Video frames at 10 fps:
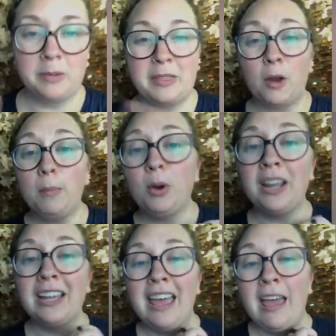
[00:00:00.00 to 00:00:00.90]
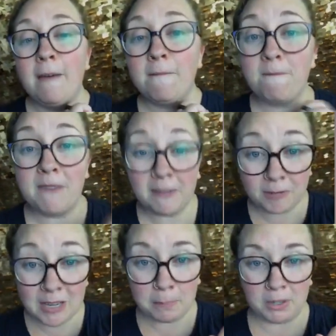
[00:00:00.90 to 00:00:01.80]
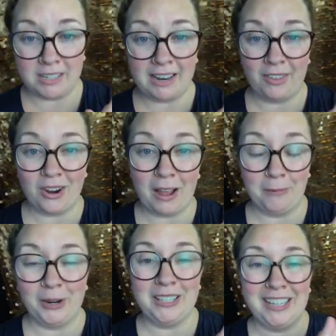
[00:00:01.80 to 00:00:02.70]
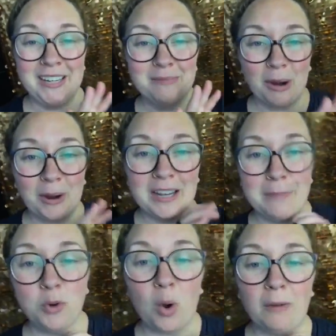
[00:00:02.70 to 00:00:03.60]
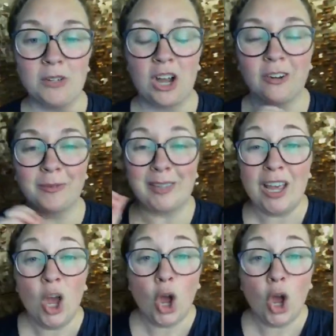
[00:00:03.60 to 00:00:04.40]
They're putting 50% of their efforts into marketing boudoir photography.